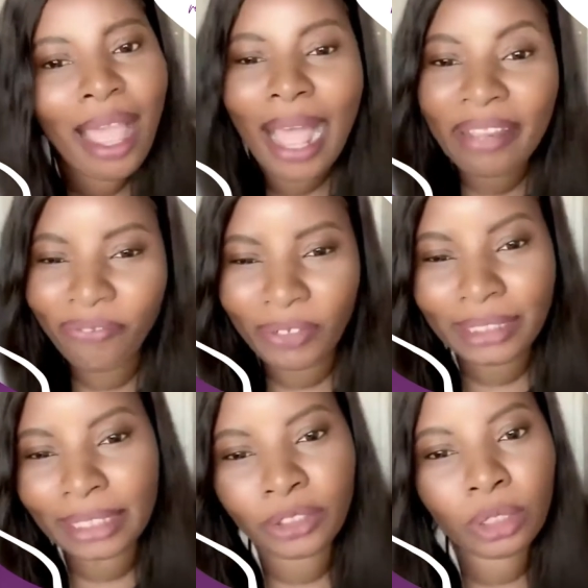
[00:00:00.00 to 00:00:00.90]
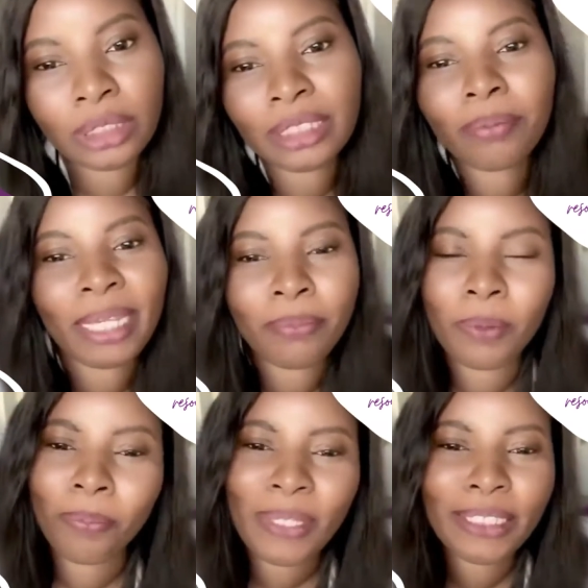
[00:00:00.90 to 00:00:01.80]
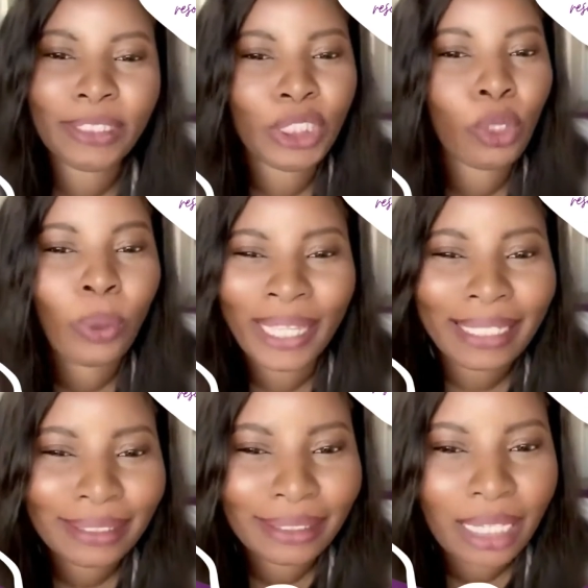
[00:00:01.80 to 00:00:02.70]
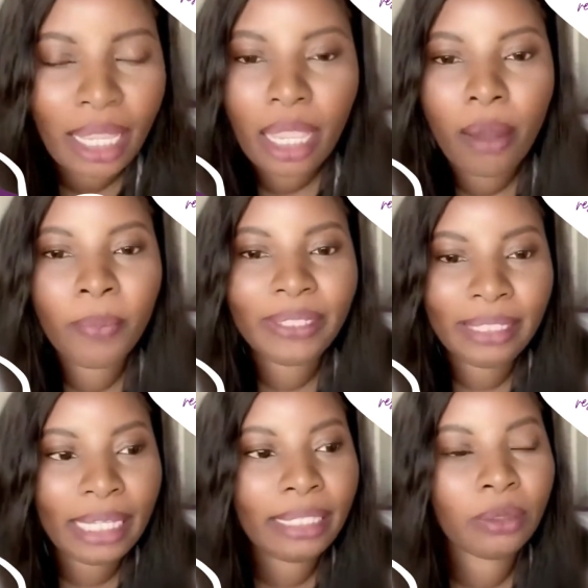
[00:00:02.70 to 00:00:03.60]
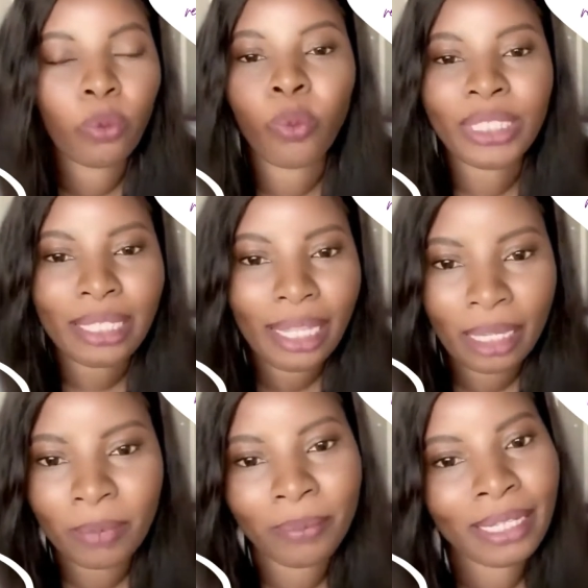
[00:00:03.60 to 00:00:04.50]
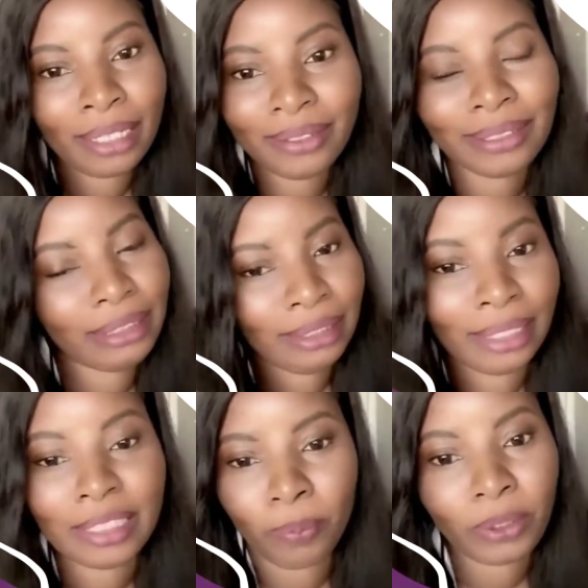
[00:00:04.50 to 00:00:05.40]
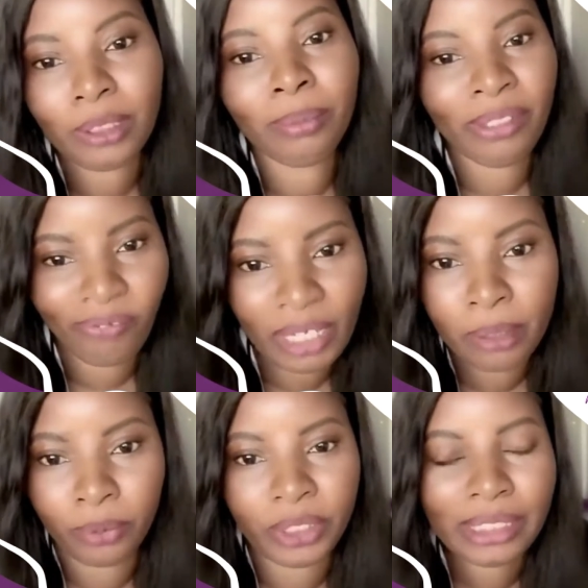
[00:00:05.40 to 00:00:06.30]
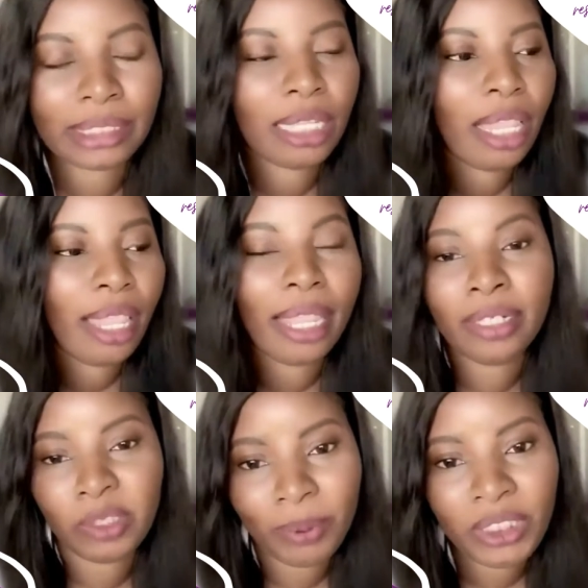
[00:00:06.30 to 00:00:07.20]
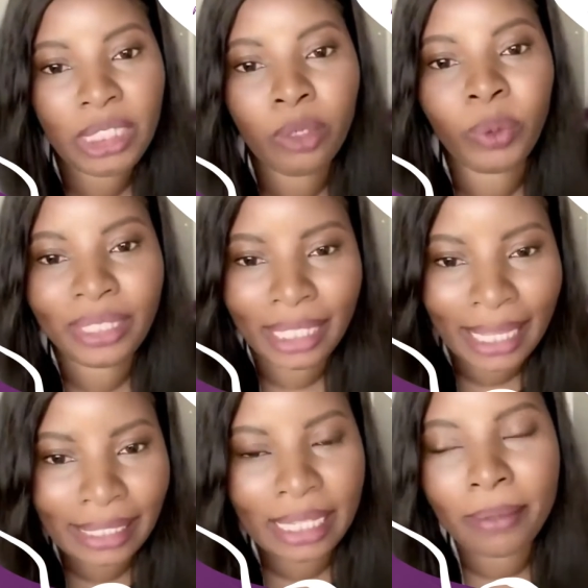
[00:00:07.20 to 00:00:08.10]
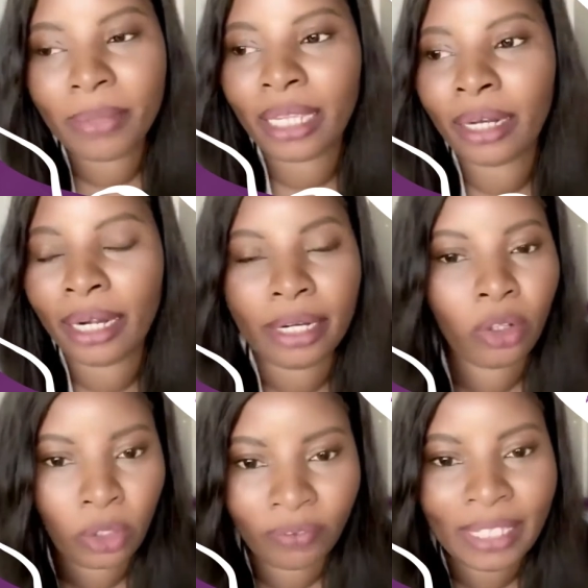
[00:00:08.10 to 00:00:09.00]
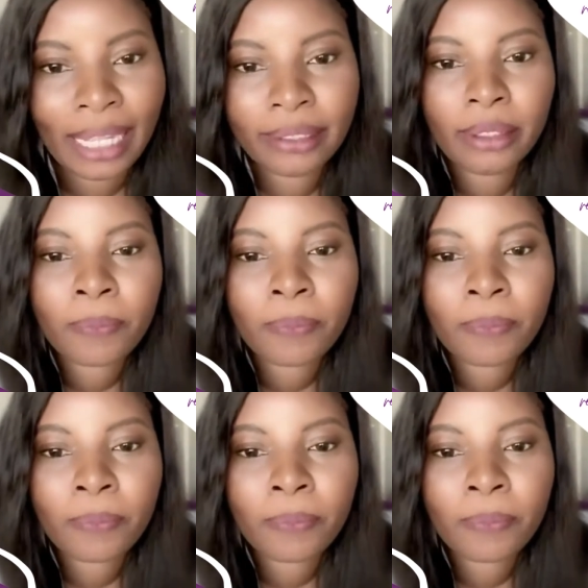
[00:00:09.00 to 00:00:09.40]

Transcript: At first, I thought this might be PCOS, but then with time, I began to see that it's possibly fibroids, and especially with the anemia and all of that.